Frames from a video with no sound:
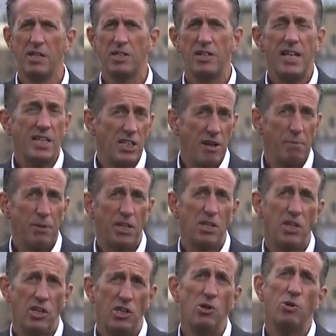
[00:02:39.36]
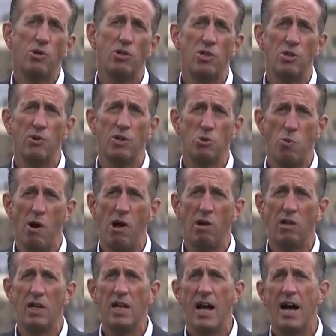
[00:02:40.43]
So that's something that you could do as
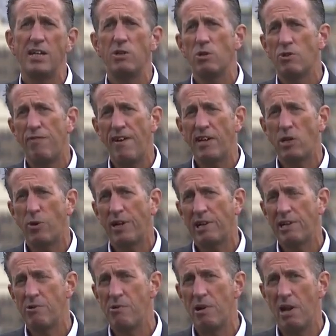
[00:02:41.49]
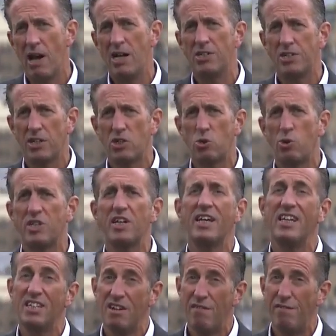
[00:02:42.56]
well, and you'll very quickly realize that
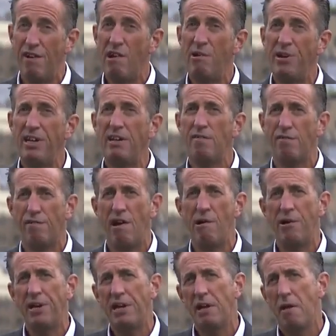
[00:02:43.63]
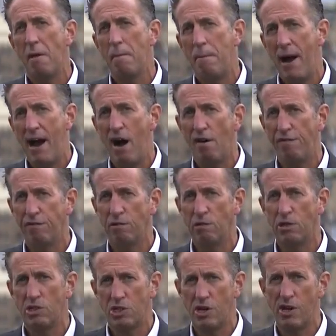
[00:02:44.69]
Twitter is a very, very
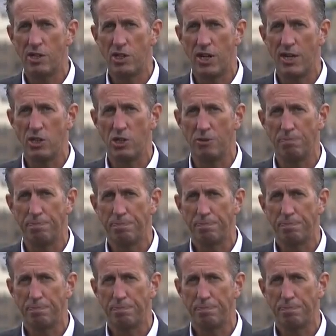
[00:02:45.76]
powerful search engine.